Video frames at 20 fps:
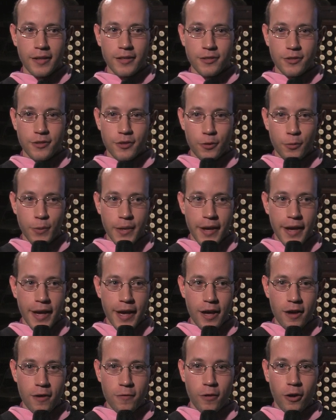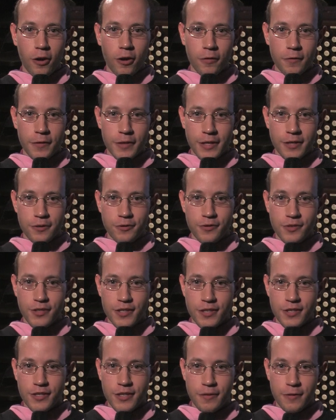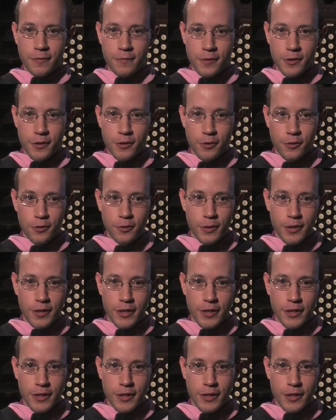So we have all of the entrances of the fugue,